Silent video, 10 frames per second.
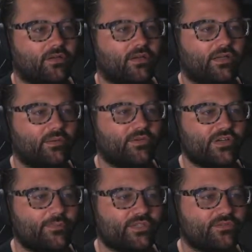and then we
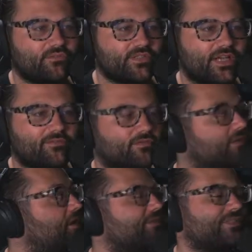drop his tools off. And
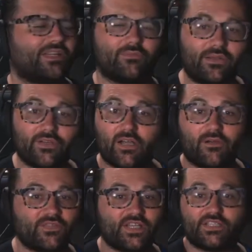all of a sudden we're having a
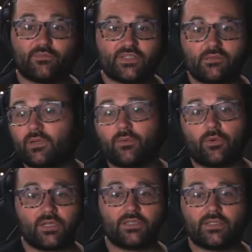conversation with somebody
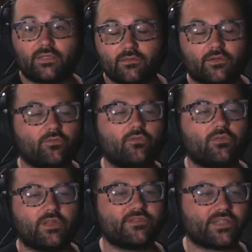working there, or who
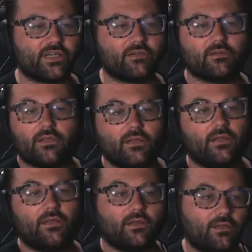lives there.
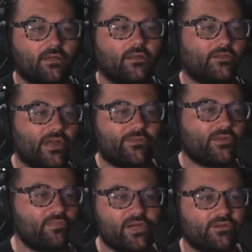And they're having a
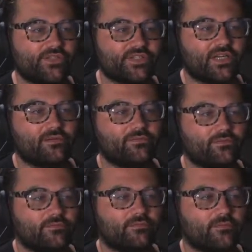beer and stuff.
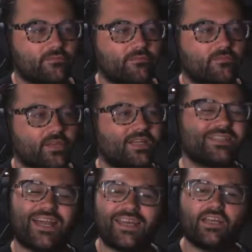And it's
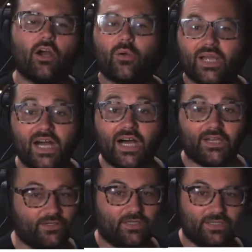kind of going
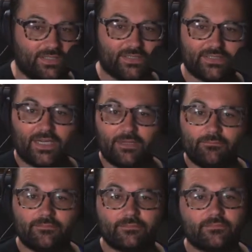on a long time.
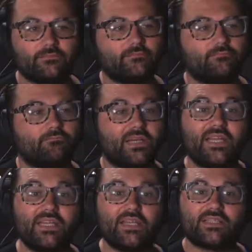But
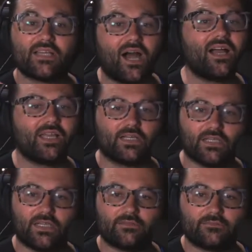he is talking a lot.